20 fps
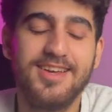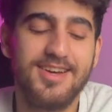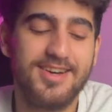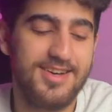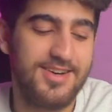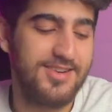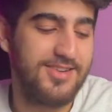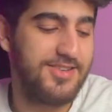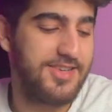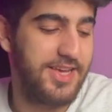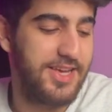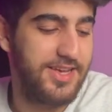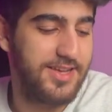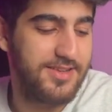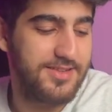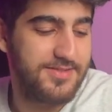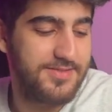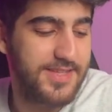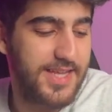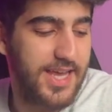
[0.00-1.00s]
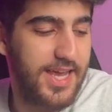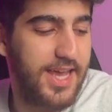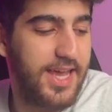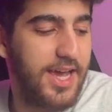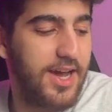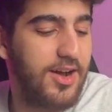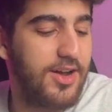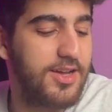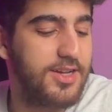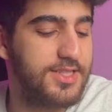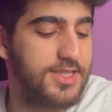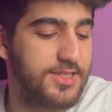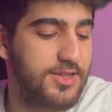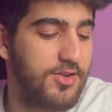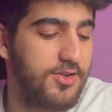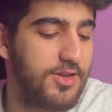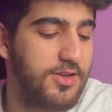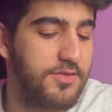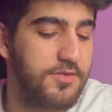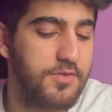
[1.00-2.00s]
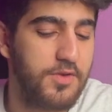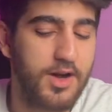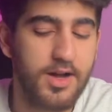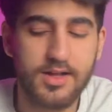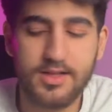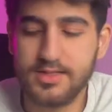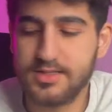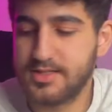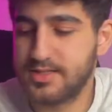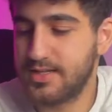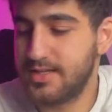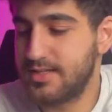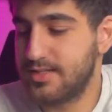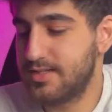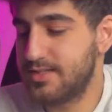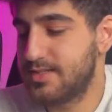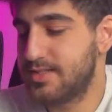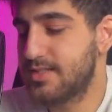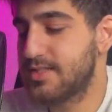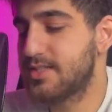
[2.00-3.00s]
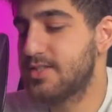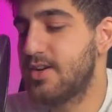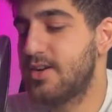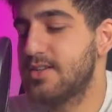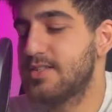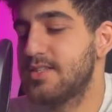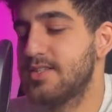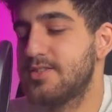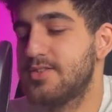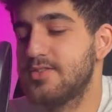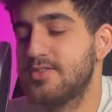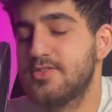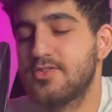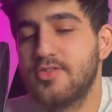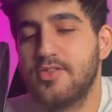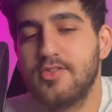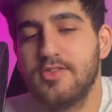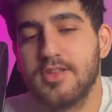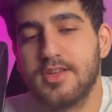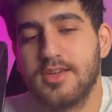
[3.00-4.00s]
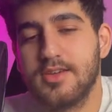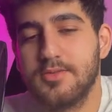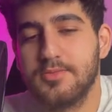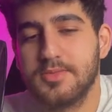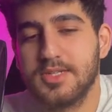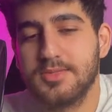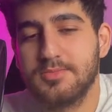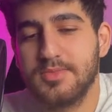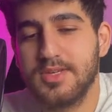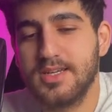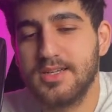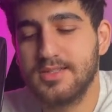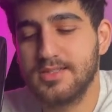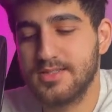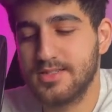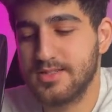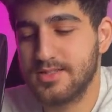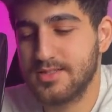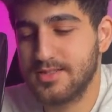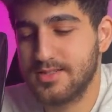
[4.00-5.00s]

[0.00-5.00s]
Okay, AI is going wild. It is starting to troll human beings.